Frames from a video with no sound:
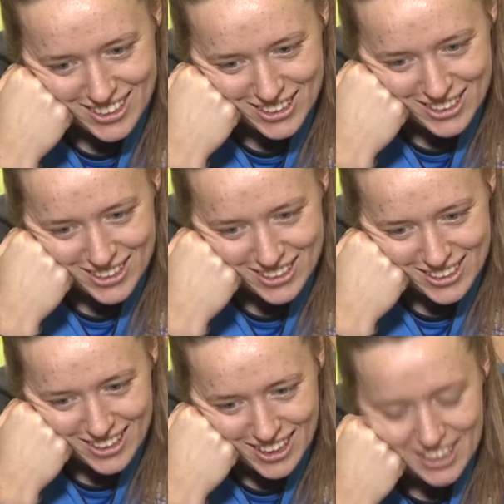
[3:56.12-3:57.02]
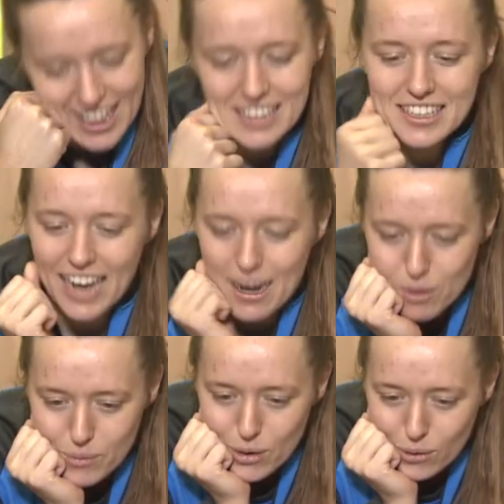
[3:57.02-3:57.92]
I think that's the game that
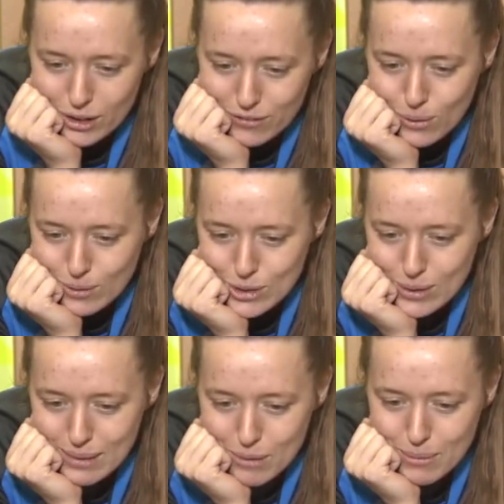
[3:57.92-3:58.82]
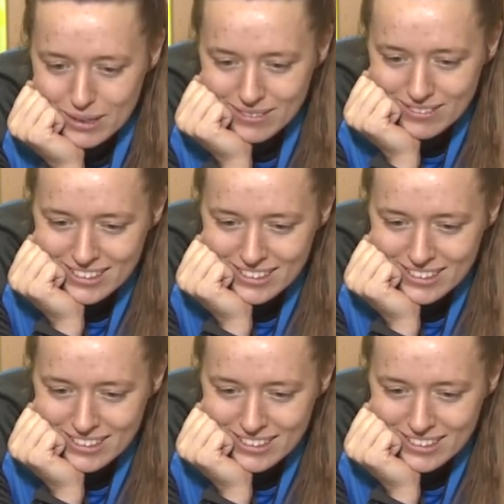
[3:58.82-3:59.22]
we all look forward to at the moment.